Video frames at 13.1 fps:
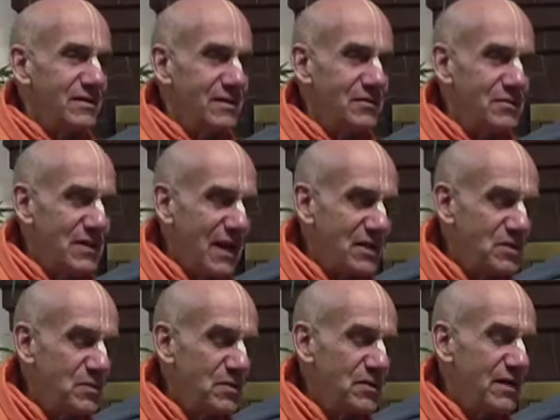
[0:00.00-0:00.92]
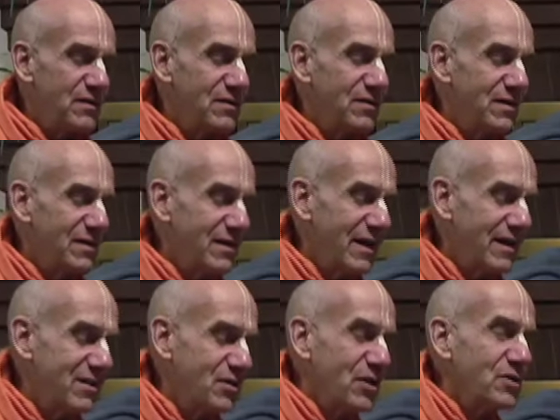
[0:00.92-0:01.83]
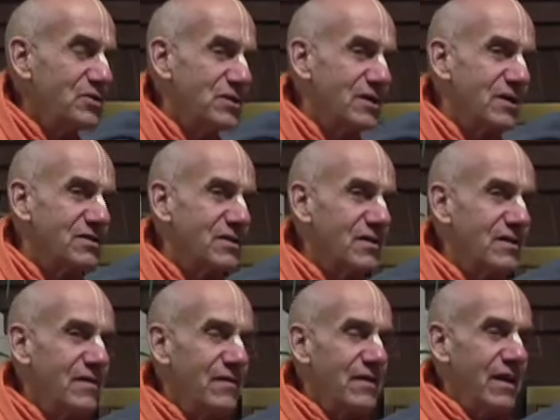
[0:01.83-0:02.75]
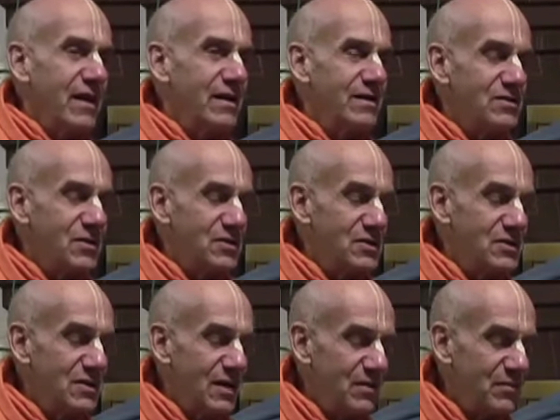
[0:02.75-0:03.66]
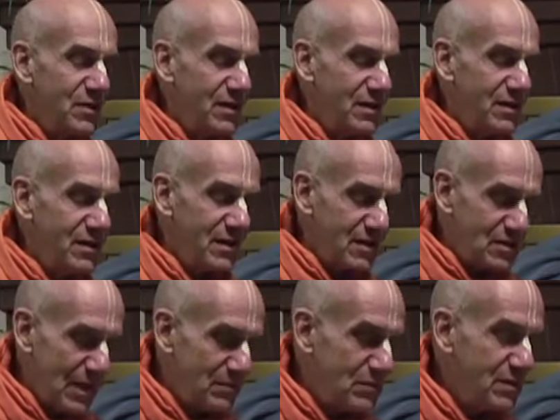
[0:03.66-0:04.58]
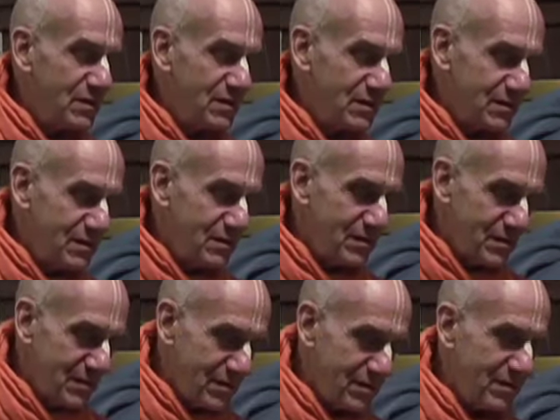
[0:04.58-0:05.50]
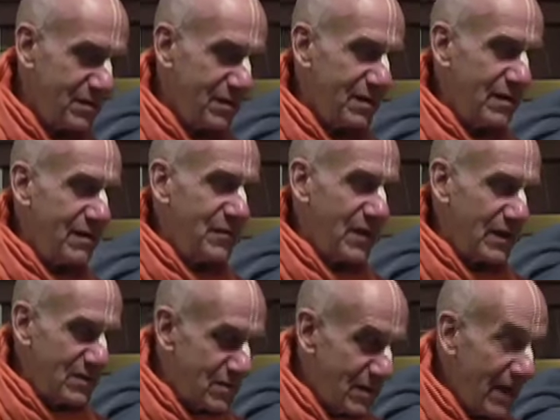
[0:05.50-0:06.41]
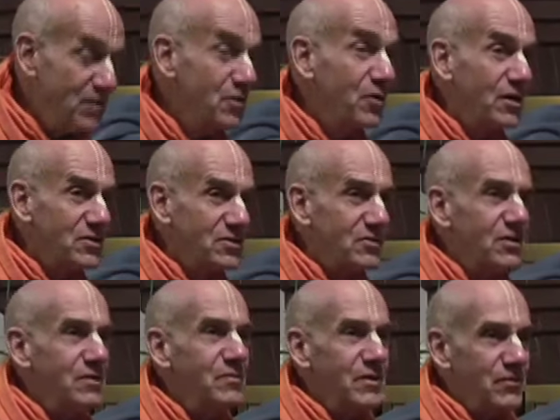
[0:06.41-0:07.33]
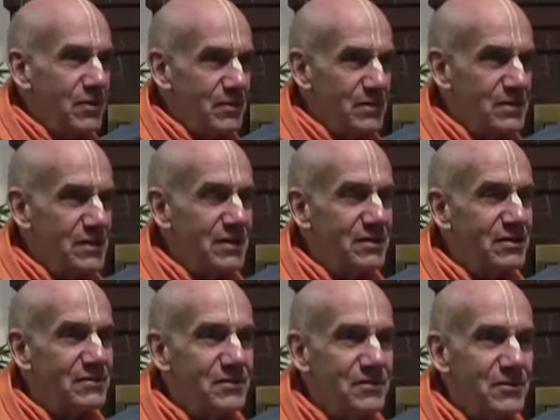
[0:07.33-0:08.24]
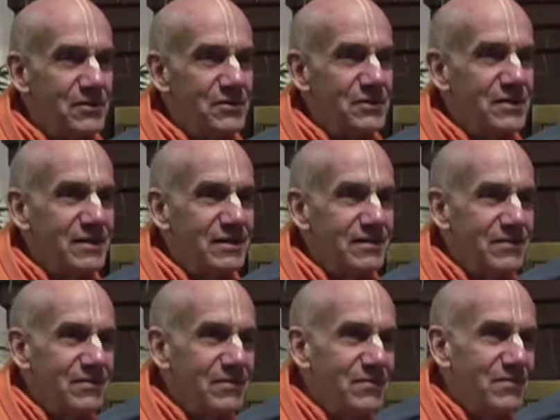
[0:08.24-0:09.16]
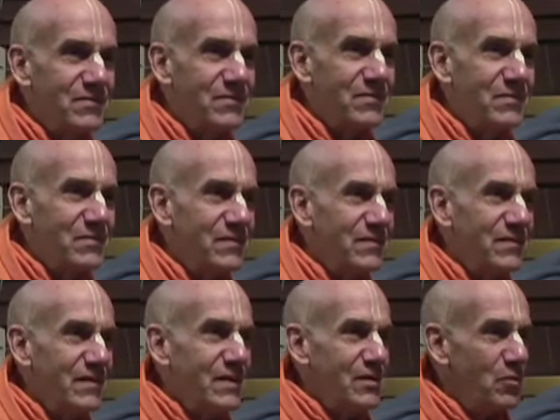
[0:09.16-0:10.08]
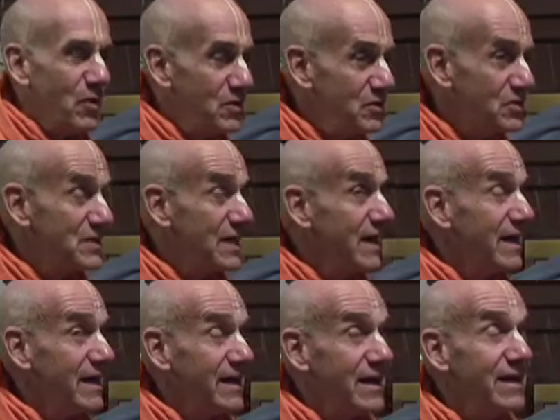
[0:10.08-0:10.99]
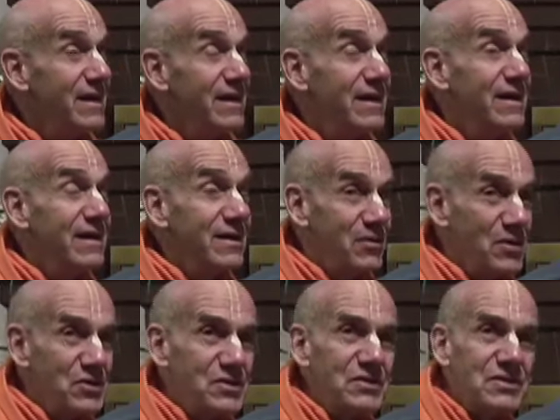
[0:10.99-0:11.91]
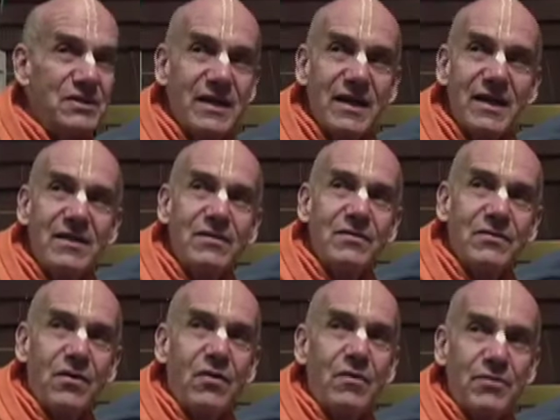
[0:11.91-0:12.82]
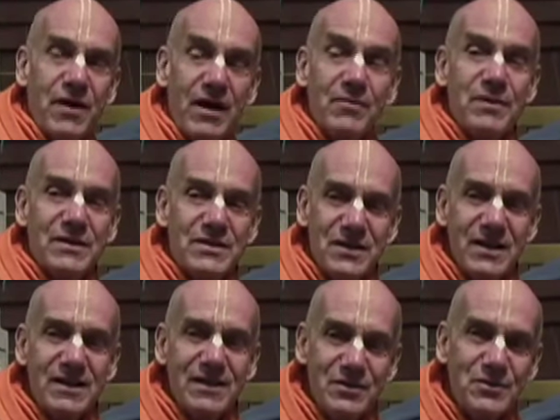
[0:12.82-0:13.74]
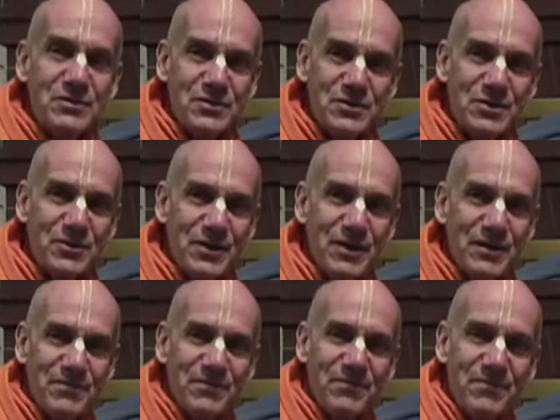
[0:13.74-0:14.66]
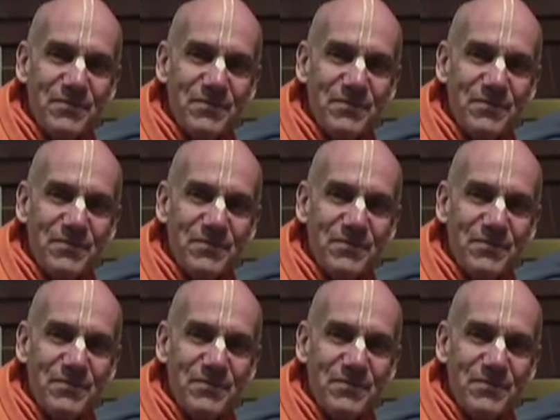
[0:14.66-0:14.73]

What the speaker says: And he was expert at encouraging us. And so he said immediately, he accepted it. Then he said, and you also can be representative of Krishna. Uh-huh. When you say, Krishna said, or Prabhupada said, he used his own name.